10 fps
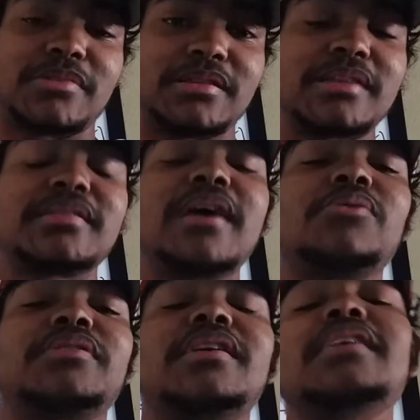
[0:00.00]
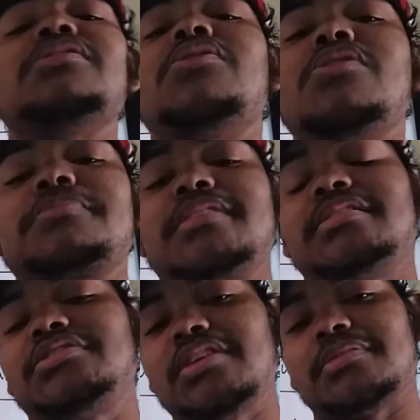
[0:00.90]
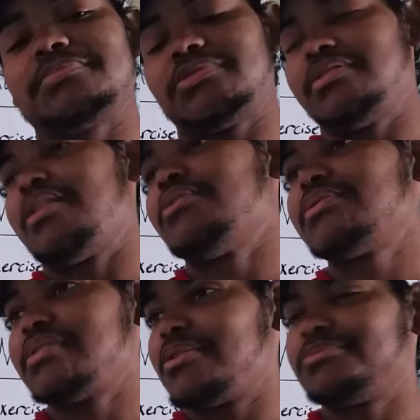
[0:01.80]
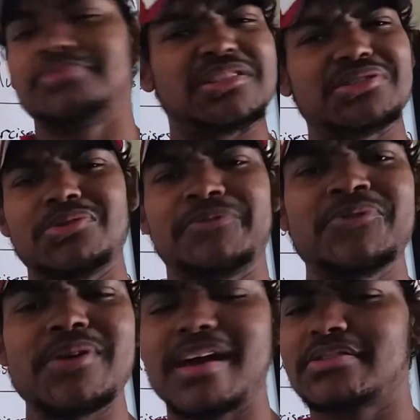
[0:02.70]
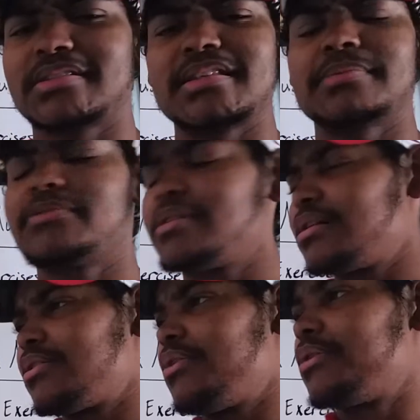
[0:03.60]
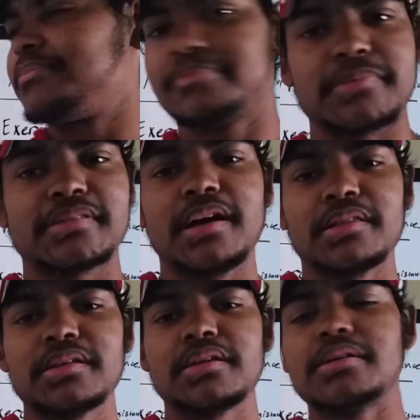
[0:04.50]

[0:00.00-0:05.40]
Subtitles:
let the other arm catch up. So just do a few extra sets for the other arm. That's all it